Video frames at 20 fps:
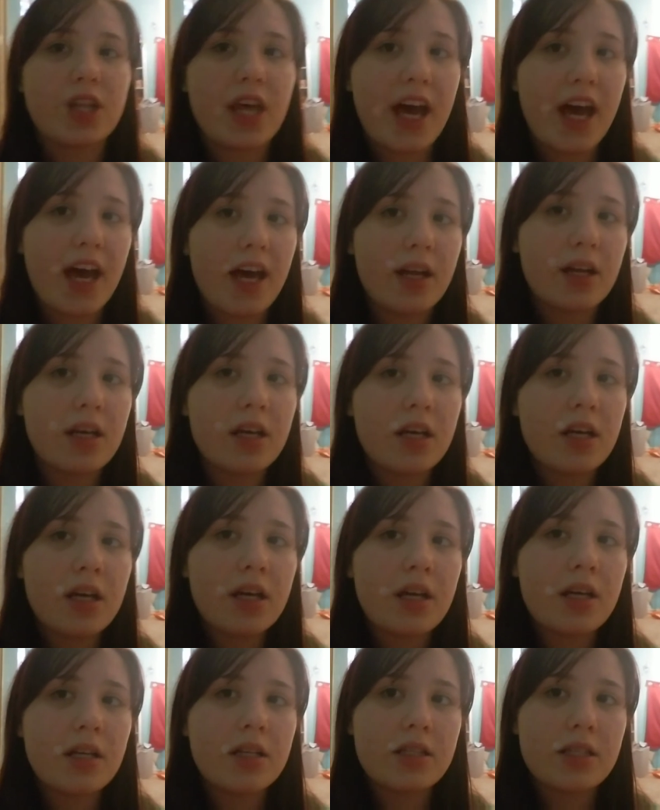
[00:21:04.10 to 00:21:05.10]
that
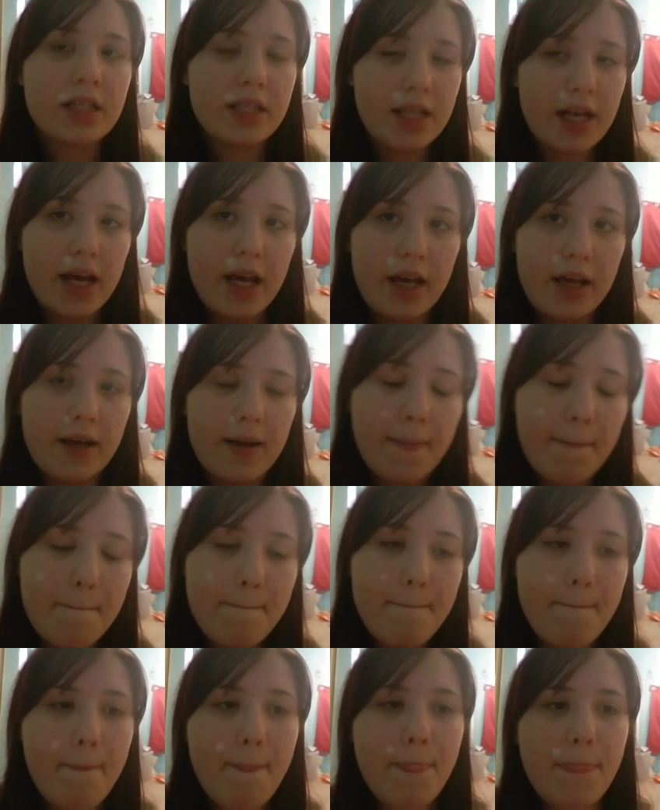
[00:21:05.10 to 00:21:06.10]
today.
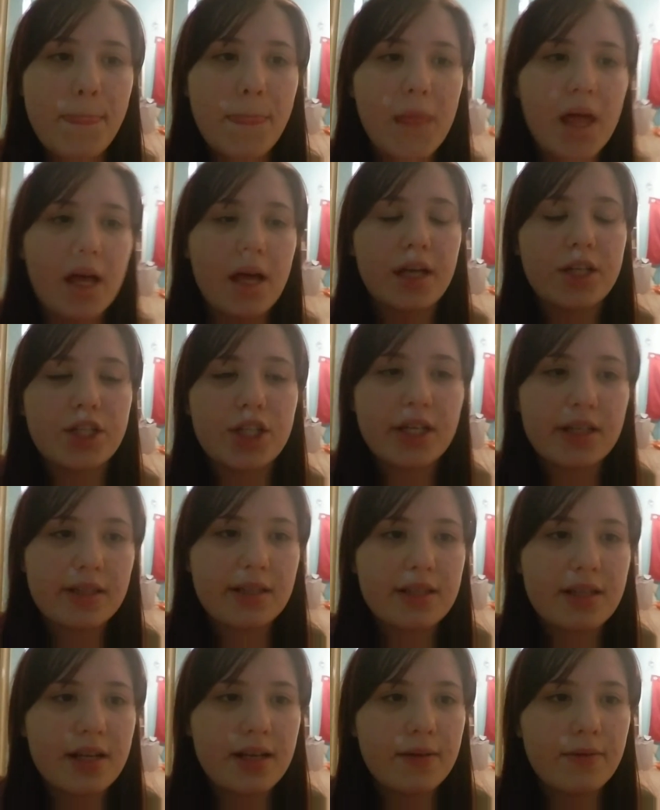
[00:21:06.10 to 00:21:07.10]
She has a
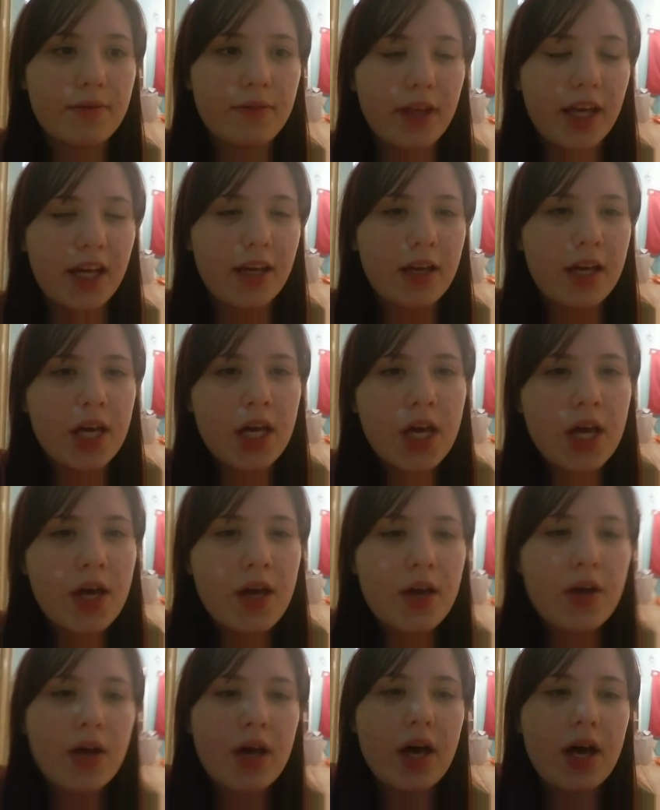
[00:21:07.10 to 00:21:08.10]
ton of like
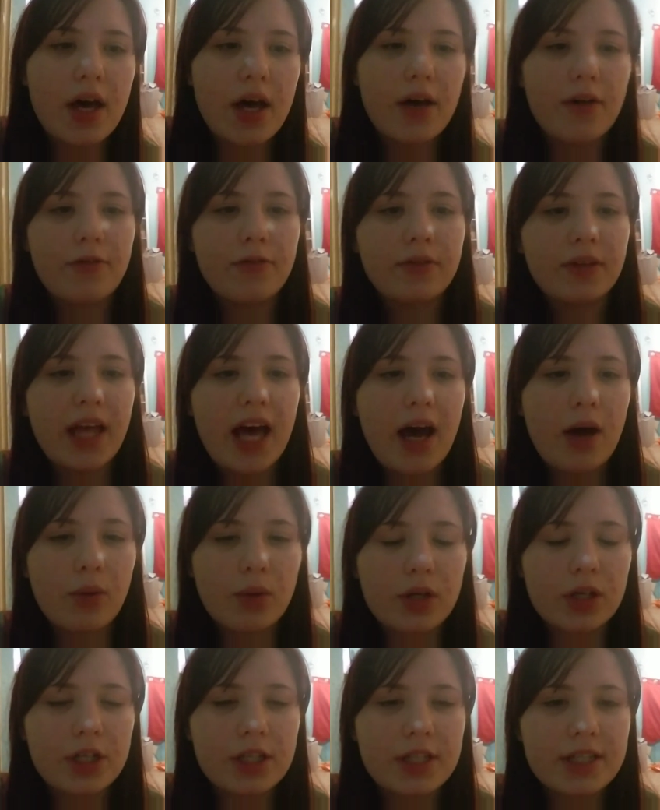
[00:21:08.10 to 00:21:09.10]

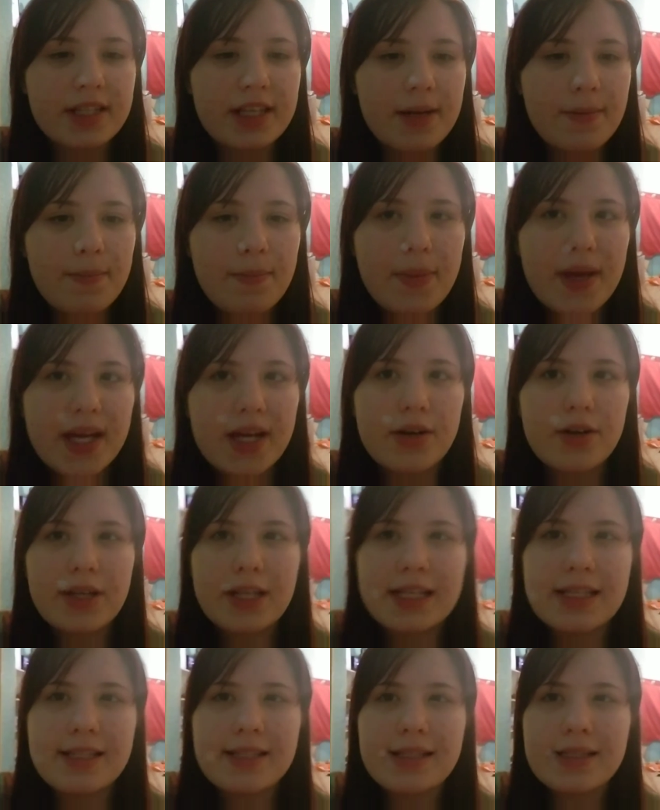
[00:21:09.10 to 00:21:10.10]
flowers and
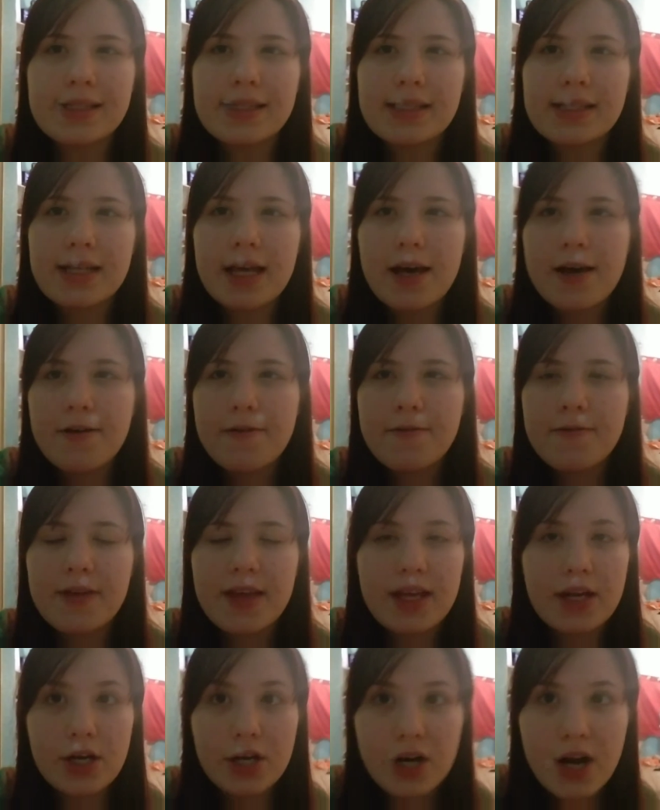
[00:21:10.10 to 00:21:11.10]
berries and stuff
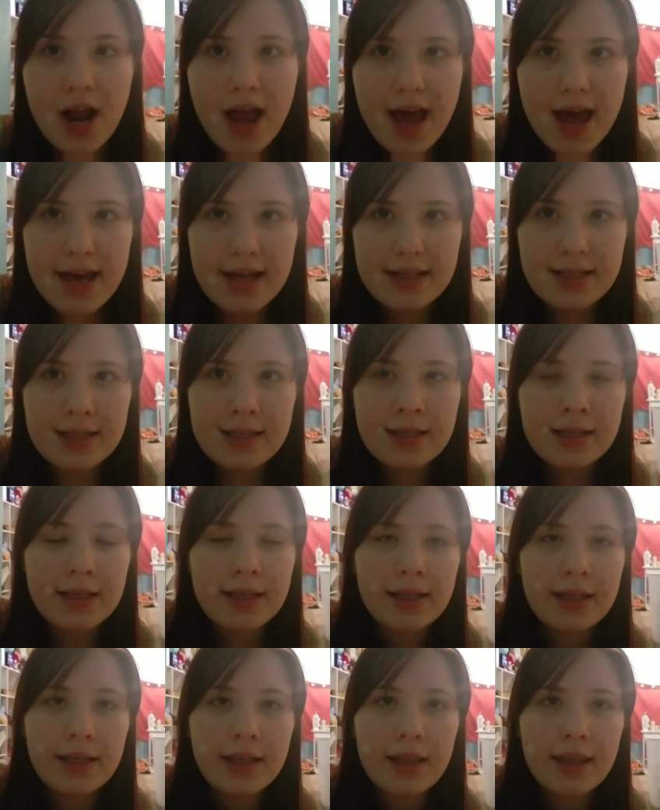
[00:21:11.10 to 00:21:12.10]
in her hat
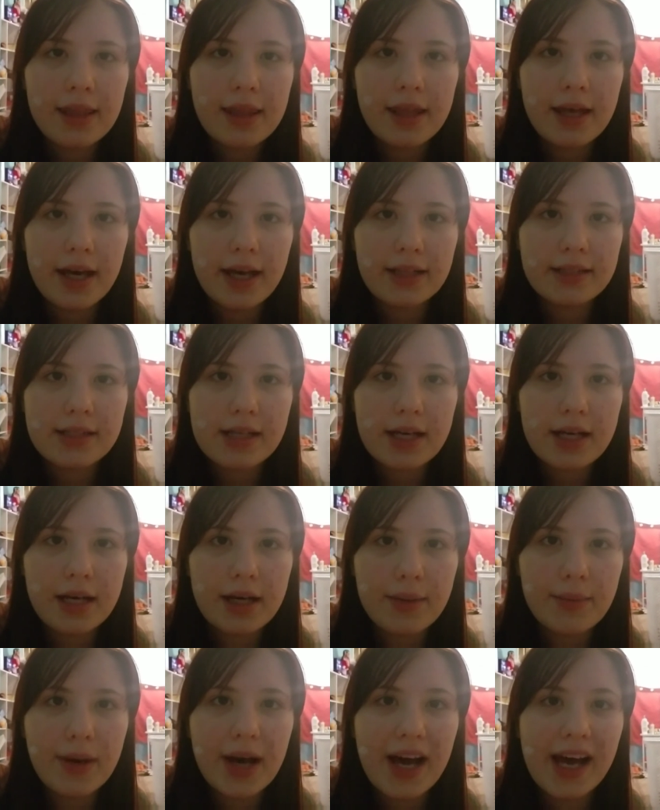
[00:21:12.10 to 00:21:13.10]
that
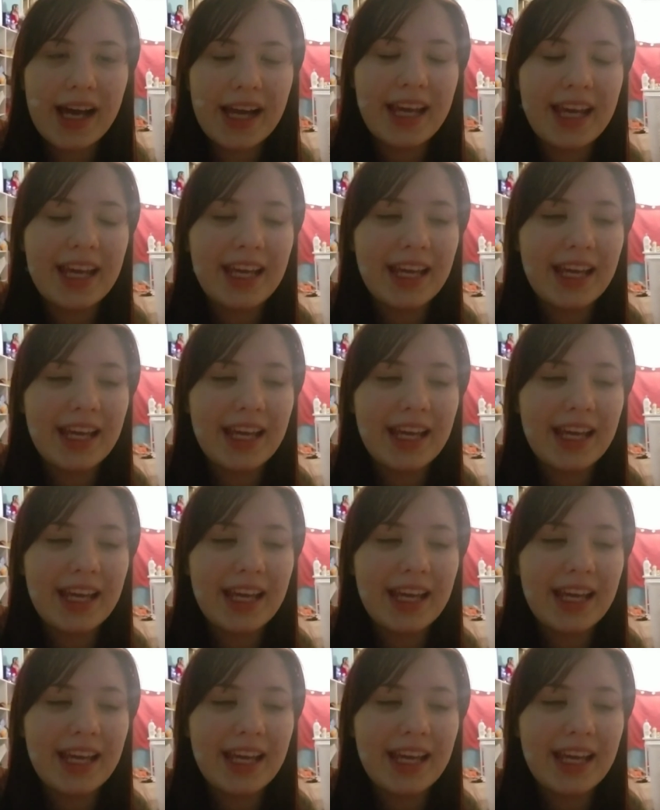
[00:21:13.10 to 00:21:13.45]
I